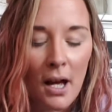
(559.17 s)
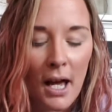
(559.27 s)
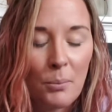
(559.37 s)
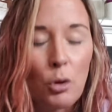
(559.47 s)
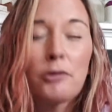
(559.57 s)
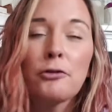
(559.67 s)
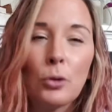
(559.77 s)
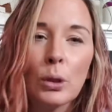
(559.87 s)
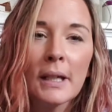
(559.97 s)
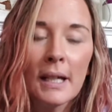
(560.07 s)
and more
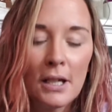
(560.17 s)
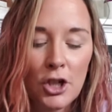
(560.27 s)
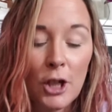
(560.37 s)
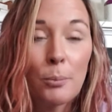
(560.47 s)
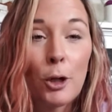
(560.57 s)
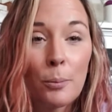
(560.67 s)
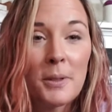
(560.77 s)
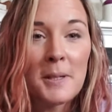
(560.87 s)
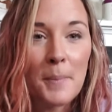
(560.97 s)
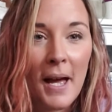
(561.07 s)
fully into your
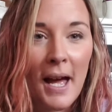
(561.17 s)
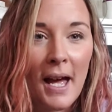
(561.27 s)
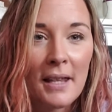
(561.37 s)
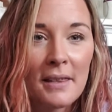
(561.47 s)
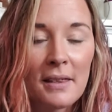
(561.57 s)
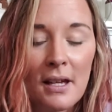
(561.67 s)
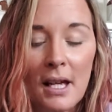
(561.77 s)
purpose path,